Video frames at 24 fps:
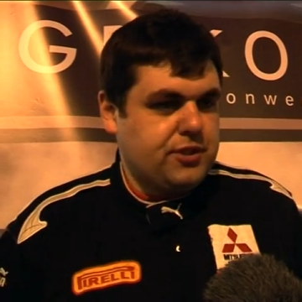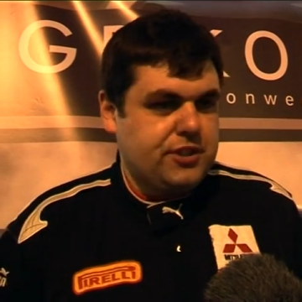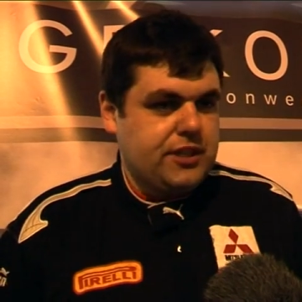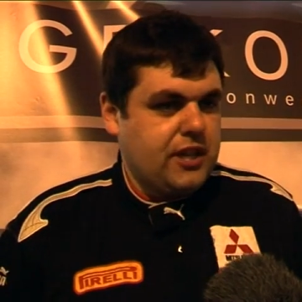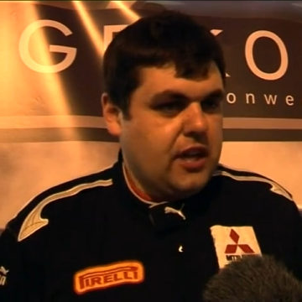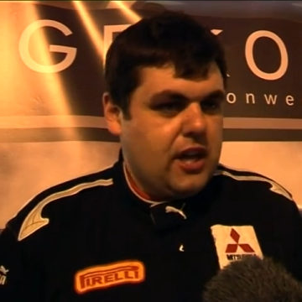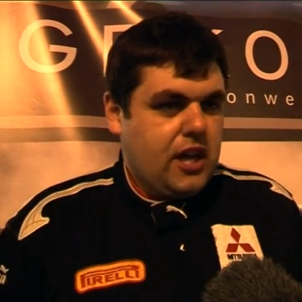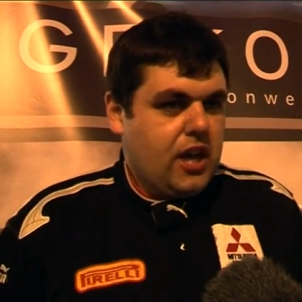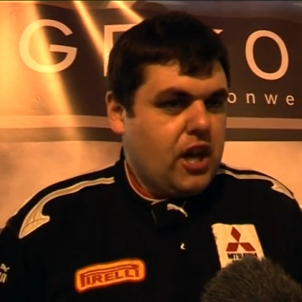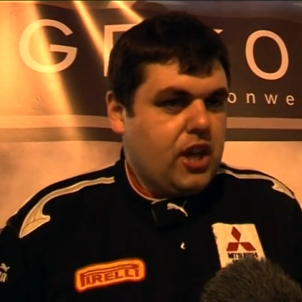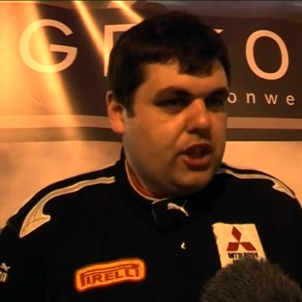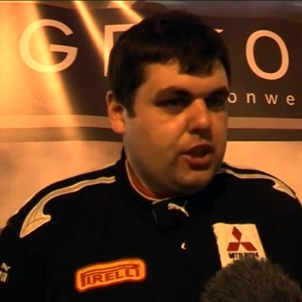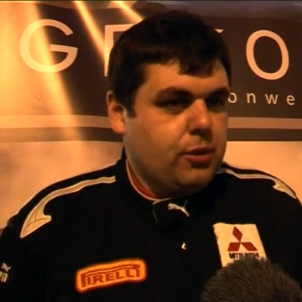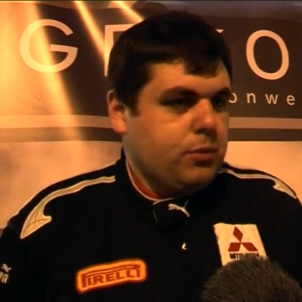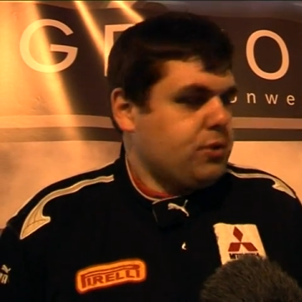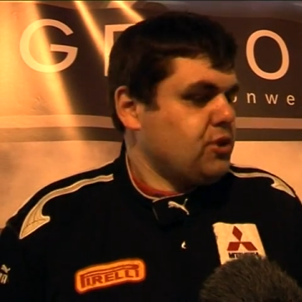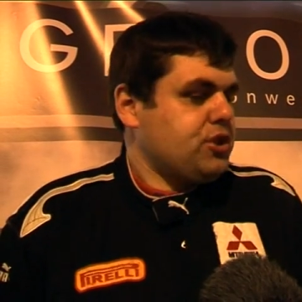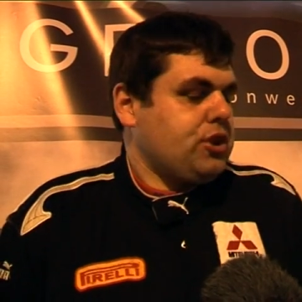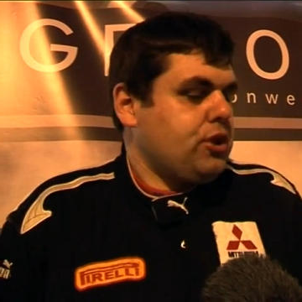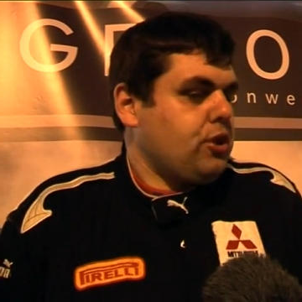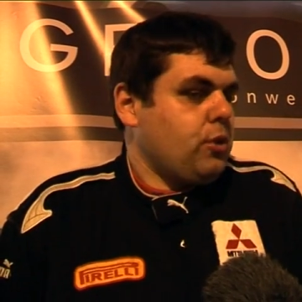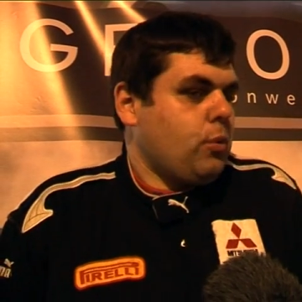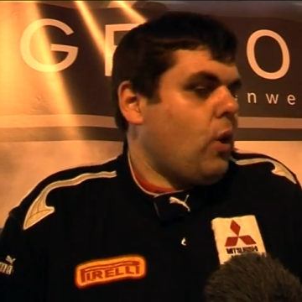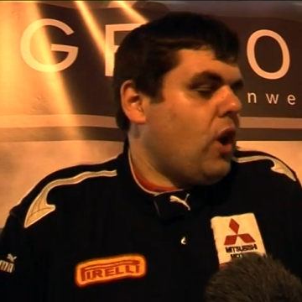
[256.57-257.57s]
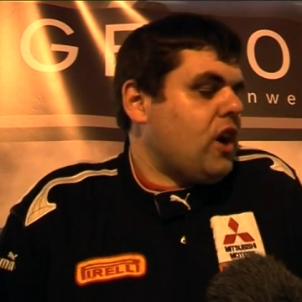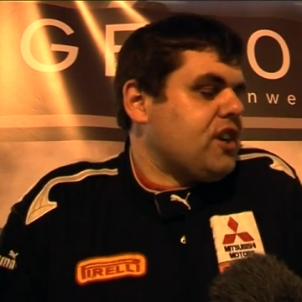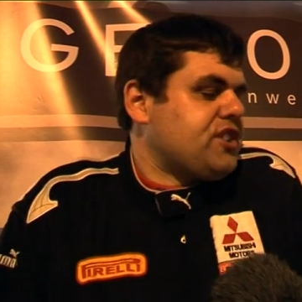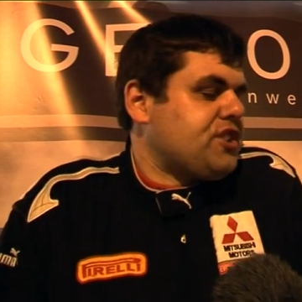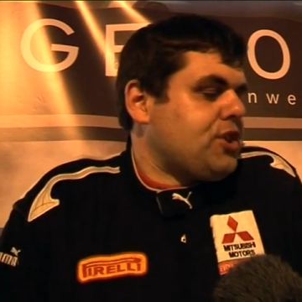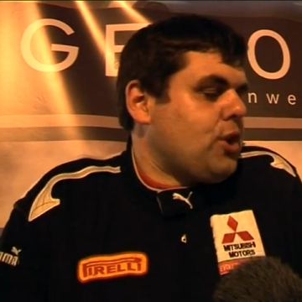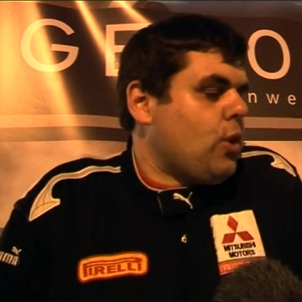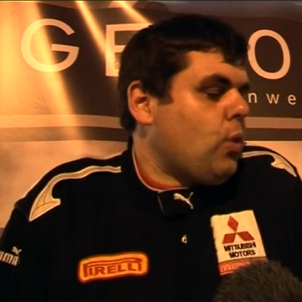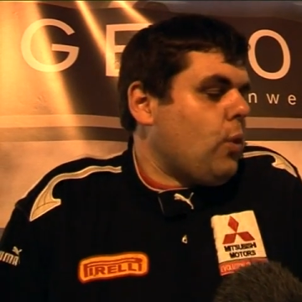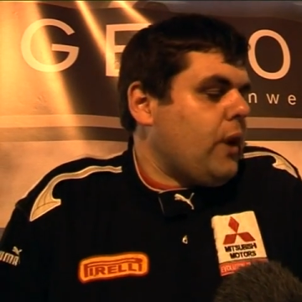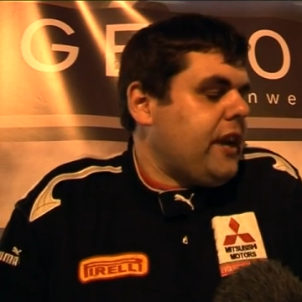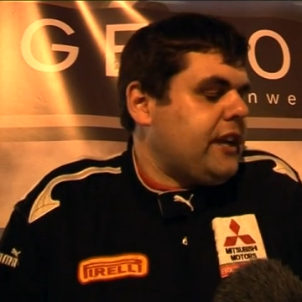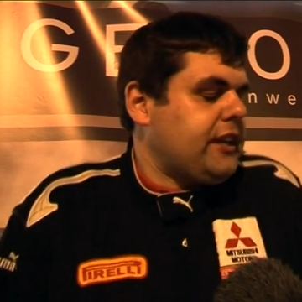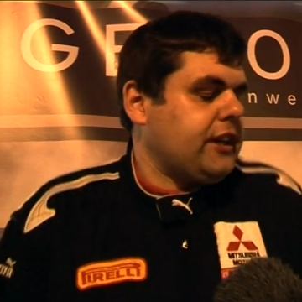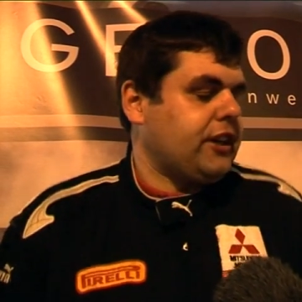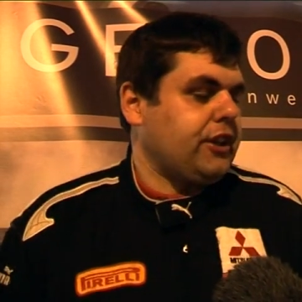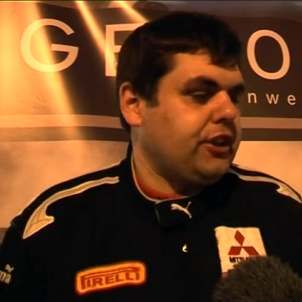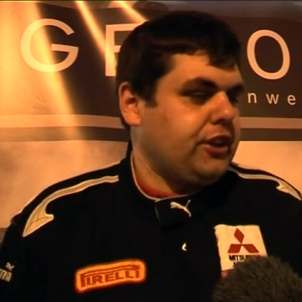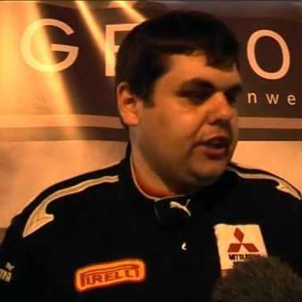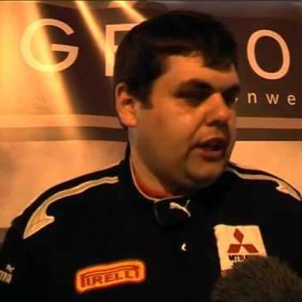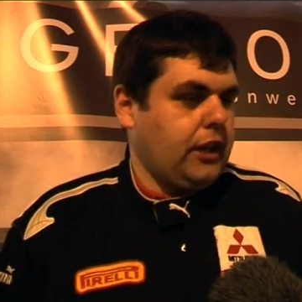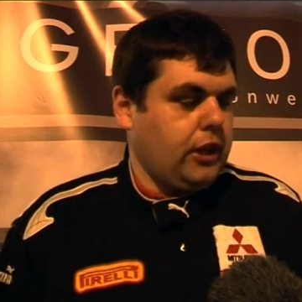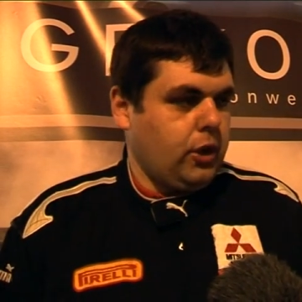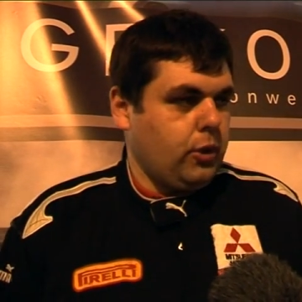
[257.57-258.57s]
There was no way
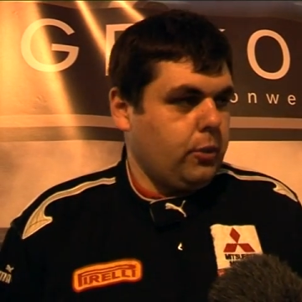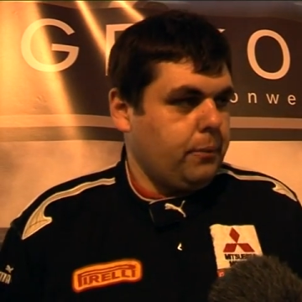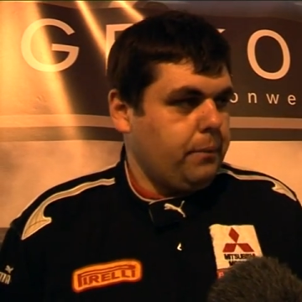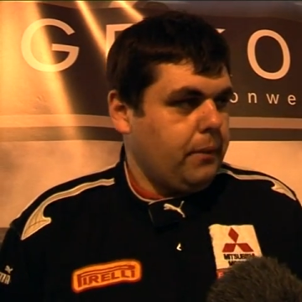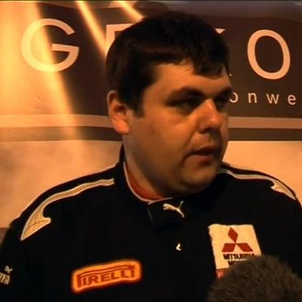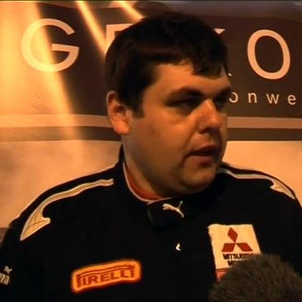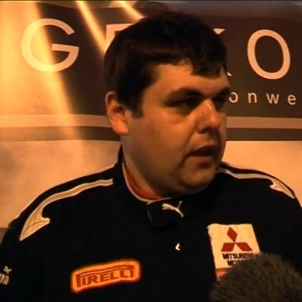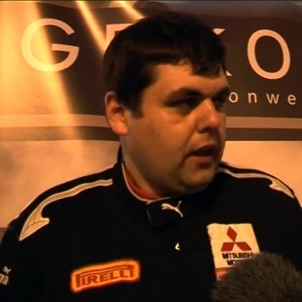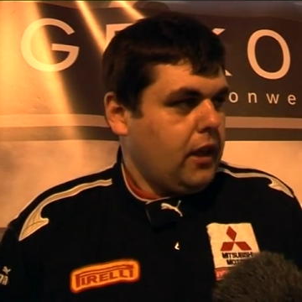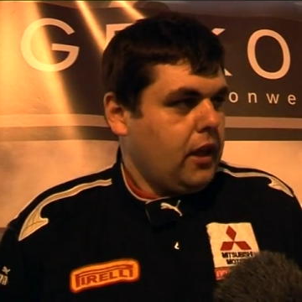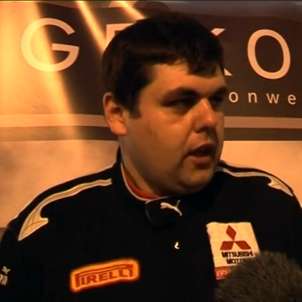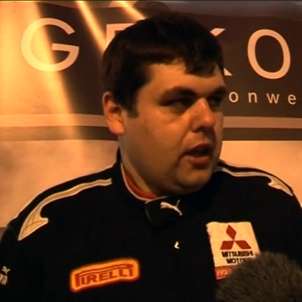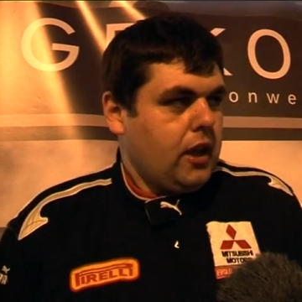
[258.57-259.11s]
to continue.